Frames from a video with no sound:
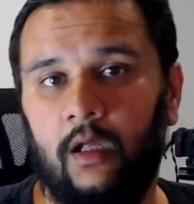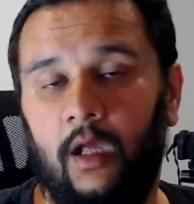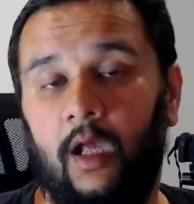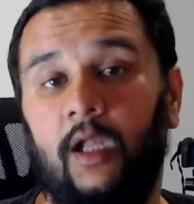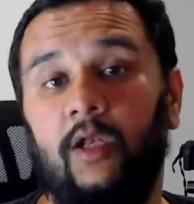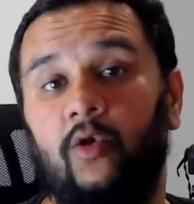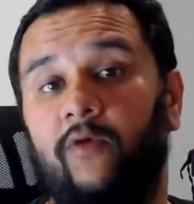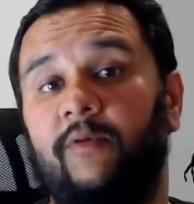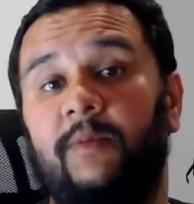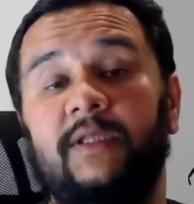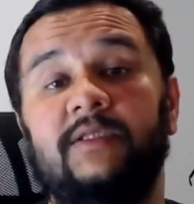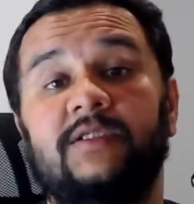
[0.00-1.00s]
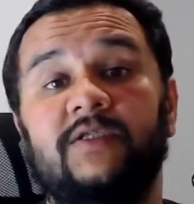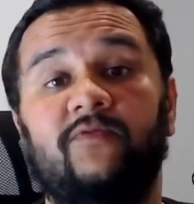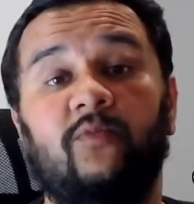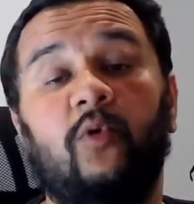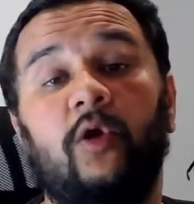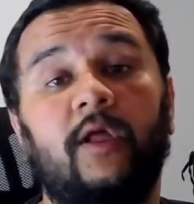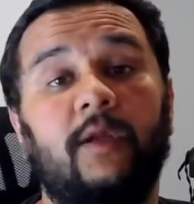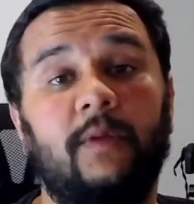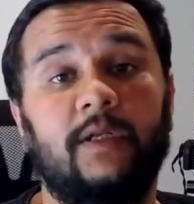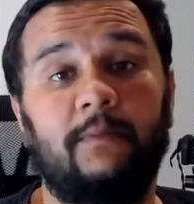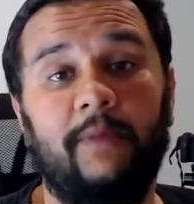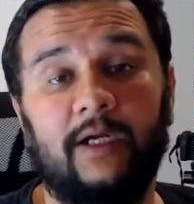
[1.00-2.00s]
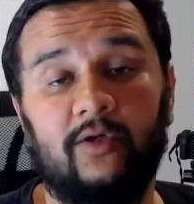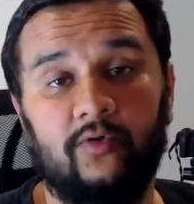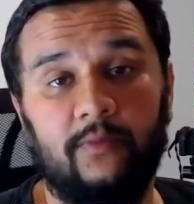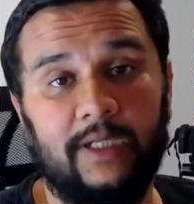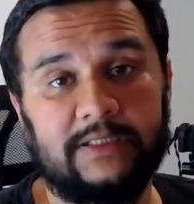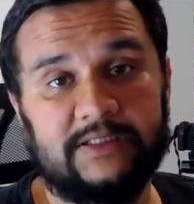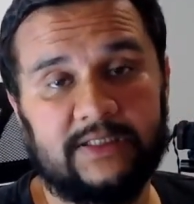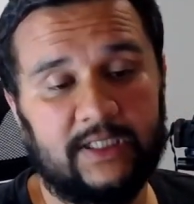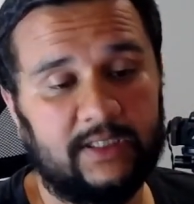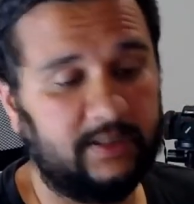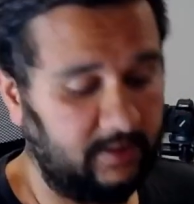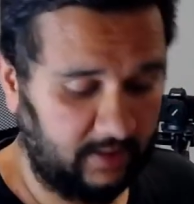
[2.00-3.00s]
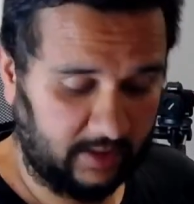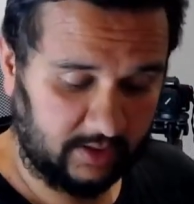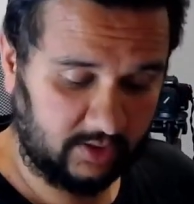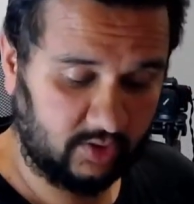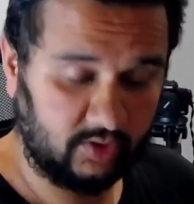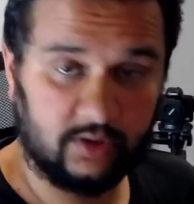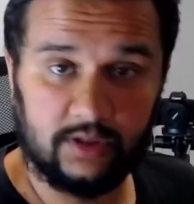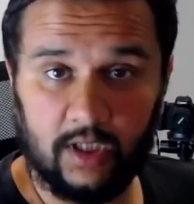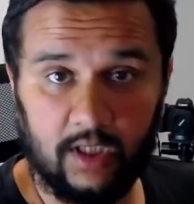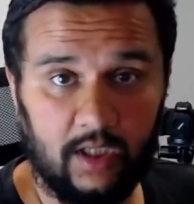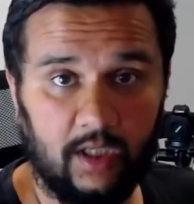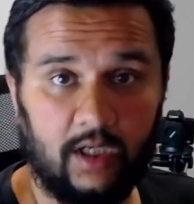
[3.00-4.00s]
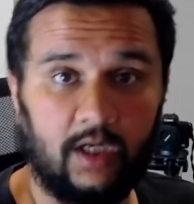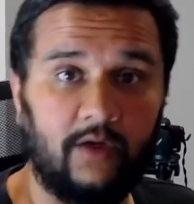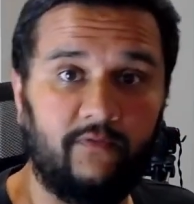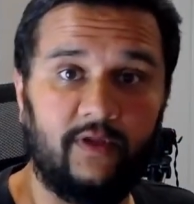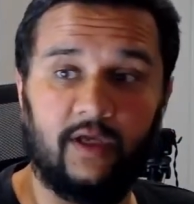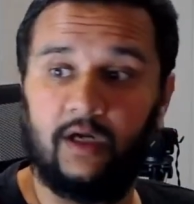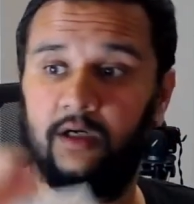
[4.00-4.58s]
Hello everybody, this is Vibhor here. Welcome back to my channel, and today we are